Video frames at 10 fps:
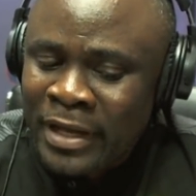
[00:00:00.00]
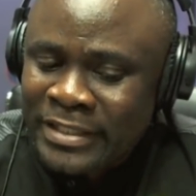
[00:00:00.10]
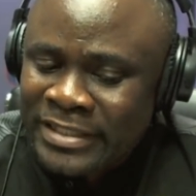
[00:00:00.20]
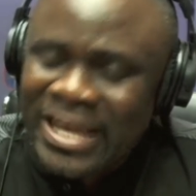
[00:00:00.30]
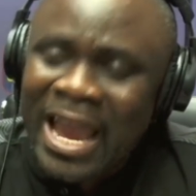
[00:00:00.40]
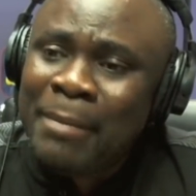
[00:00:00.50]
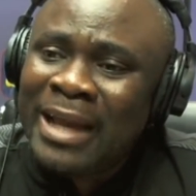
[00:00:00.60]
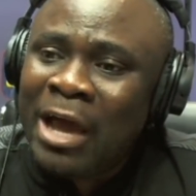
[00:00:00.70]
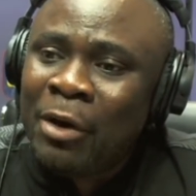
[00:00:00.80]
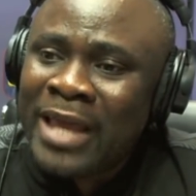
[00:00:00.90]

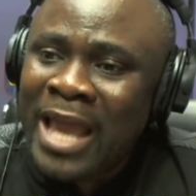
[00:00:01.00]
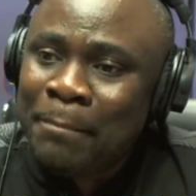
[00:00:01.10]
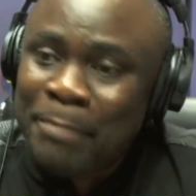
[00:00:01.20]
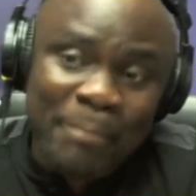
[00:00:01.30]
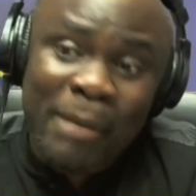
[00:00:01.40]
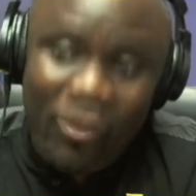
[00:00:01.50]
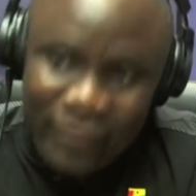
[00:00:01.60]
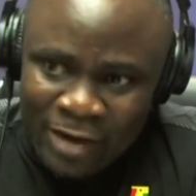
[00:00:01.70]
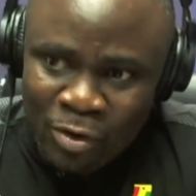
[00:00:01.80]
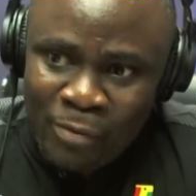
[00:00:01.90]
chairman or member of
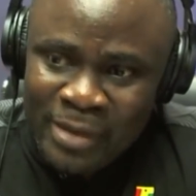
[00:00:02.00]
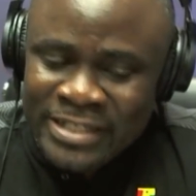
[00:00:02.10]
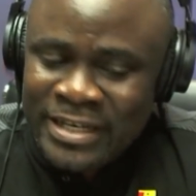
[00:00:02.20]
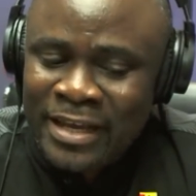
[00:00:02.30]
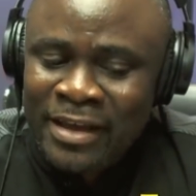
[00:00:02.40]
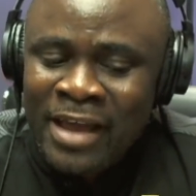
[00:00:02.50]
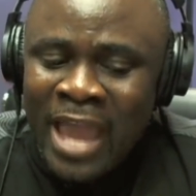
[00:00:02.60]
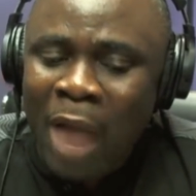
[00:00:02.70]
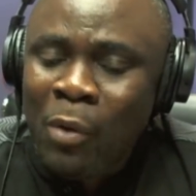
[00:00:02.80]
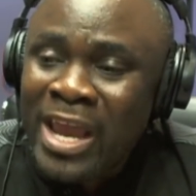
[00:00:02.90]
that committee.
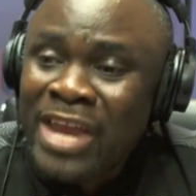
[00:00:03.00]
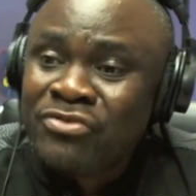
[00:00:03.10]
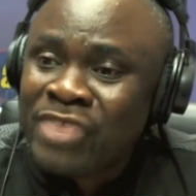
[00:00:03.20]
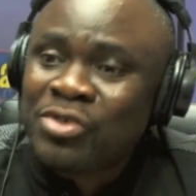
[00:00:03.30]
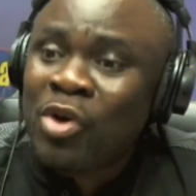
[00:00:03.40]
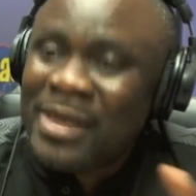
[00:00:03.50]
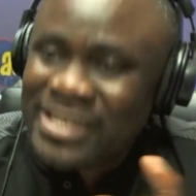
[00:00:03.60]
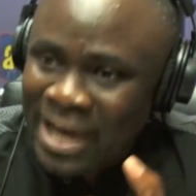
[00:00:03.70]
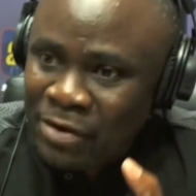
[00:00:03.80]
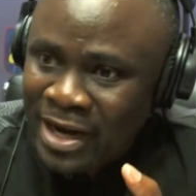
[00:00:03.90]
I will interest or
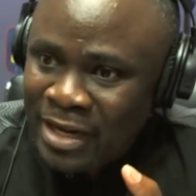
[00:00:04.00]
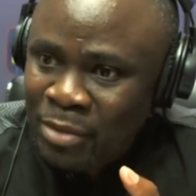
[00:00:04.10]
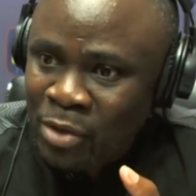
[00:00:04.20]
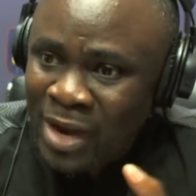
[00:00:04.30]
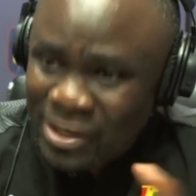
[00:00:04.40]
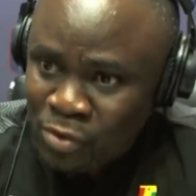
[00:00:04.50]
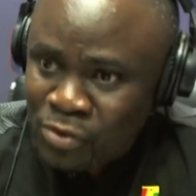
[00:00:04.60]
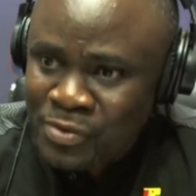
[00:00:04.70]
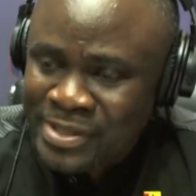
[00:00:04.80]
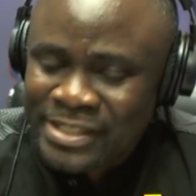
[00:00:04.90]
Bessia Ranibu as
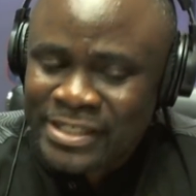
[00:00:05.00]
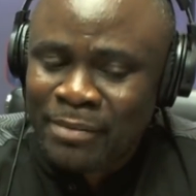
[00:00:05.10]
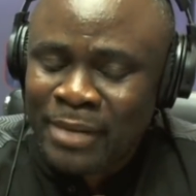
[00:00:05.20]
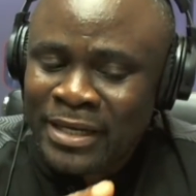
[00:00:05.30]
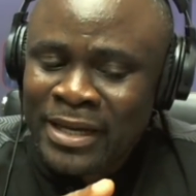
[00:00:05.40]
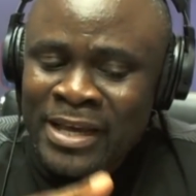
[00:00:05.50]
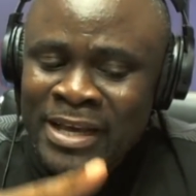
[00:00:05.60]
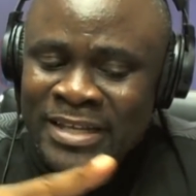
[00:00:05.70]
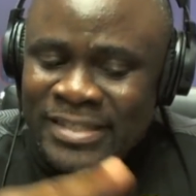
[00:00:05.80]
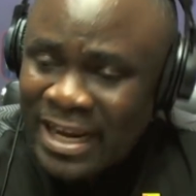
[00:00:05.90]
constituency chairman.
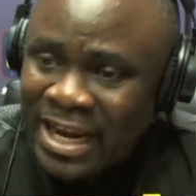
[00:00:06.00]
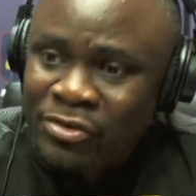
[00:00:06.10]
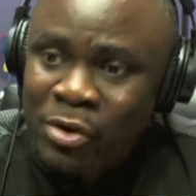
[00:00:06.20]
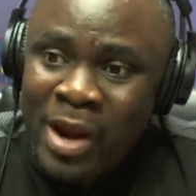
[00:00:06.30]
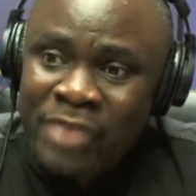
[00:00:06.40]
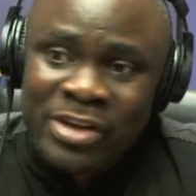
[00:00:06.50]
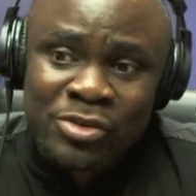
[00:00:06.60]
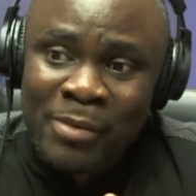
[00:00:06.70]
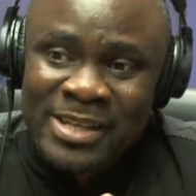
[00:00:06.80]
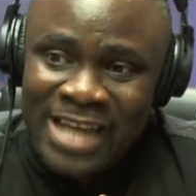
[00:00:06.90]
Secretary will
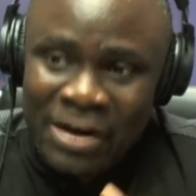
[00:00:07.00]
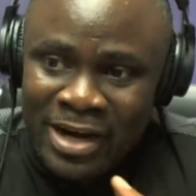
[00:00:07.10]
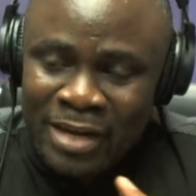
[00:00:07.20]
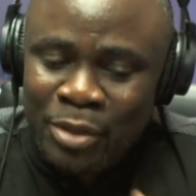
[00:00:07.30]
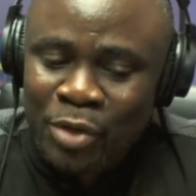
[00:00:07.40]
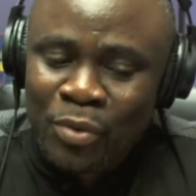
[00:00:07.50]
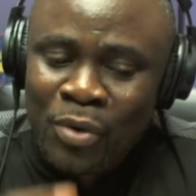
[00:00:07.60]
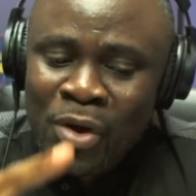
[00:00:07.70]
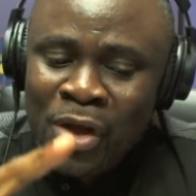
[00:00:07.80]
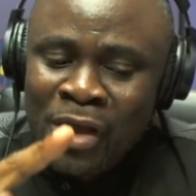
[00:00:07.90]
interest or Bessia Ranibu.
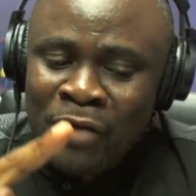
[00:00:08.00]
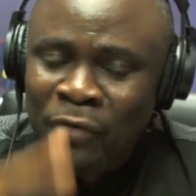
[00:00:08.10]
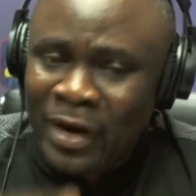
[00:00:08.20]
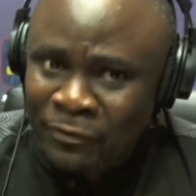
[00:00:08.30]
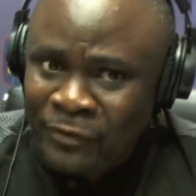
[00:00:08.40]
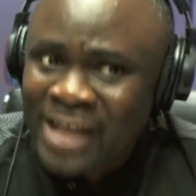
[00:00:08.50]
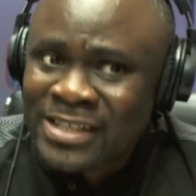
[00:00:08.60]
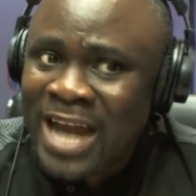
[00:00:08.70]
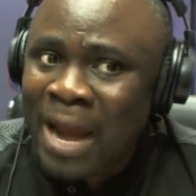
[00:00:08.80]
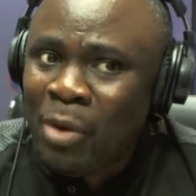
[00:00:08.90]
for the
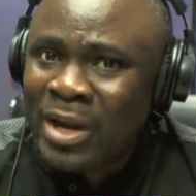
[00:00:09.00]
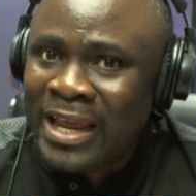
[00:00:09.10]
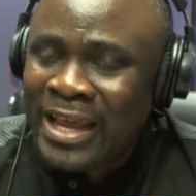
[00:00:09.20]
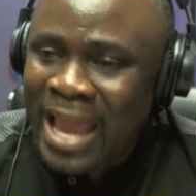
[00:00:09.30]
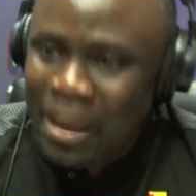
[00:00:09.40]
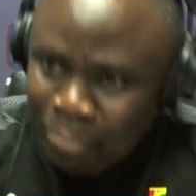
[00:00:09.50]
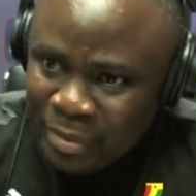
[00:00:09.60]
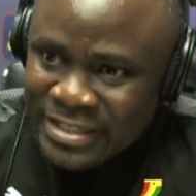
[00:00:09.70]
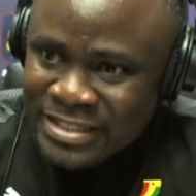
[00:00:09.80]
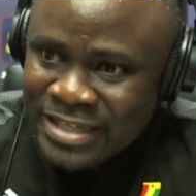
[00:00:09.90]
first time, more the
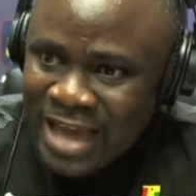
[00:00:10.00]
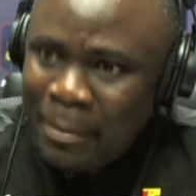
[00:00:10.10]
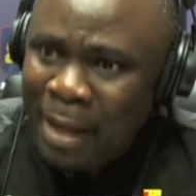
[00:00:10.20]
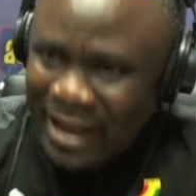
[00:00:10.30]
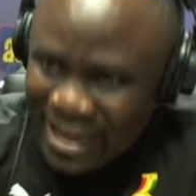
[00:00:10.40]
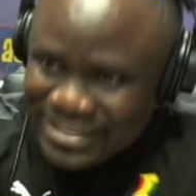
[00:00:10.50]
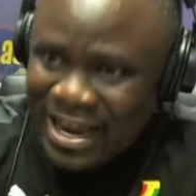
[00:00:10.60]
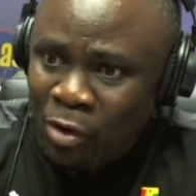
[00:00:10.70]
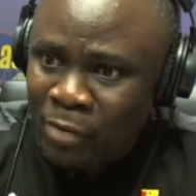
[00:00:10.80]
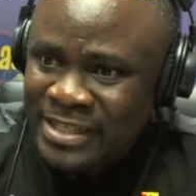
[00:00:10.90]
MPs about the
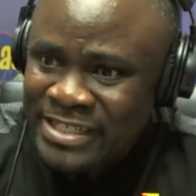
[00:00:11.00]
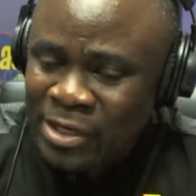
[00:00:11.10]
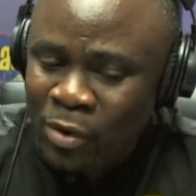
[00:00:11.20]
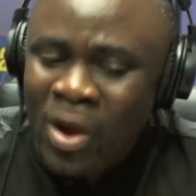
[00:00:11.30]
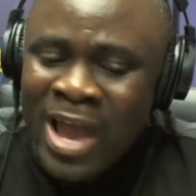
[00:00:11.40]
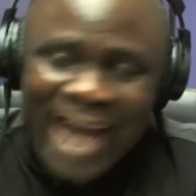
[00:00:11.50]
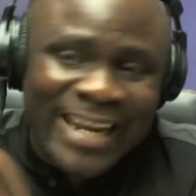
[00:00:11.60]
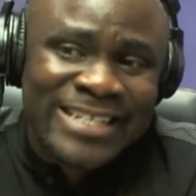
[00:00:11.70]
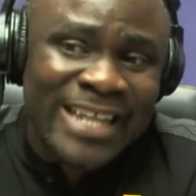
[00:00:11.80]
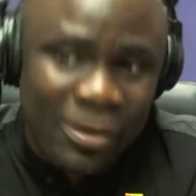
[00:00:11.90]
Casa committee, and
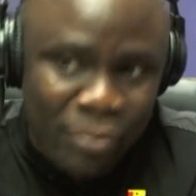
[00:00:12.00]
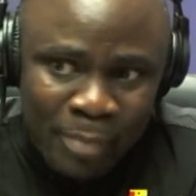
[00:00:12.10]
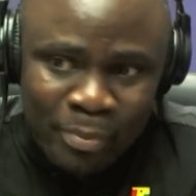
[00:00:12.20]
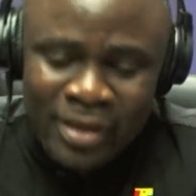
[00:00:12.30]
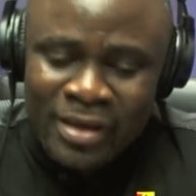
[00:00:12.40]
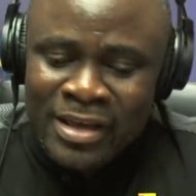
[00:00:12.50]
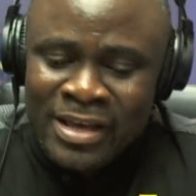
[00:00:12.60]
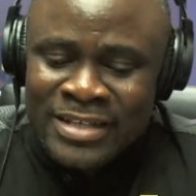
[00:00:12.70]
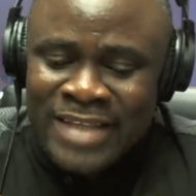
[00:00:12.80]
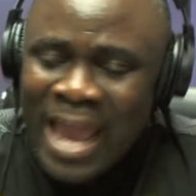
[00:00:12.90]
I send a rep.
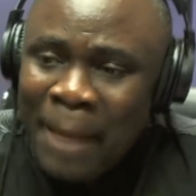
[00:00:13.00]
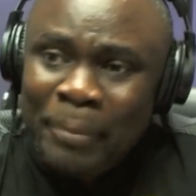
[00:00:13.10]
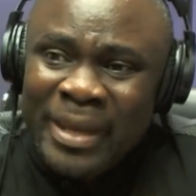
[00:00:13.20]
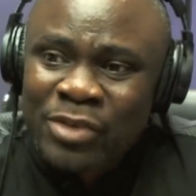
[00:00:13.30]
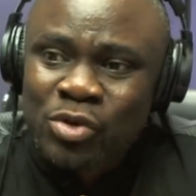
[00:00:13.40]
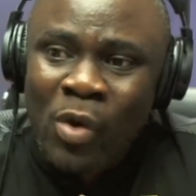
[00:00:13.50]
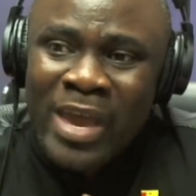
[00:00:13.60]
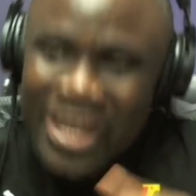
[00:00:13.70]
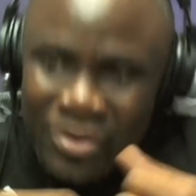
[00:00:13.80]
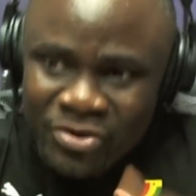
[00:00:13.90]
Say MP who
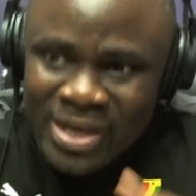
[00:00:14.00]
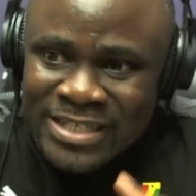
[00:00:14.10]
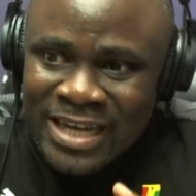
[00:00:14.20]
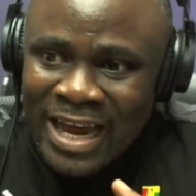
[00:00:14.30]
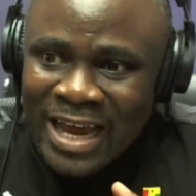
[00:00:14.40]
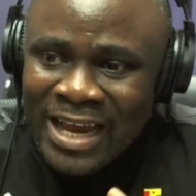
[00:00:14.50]
interest her.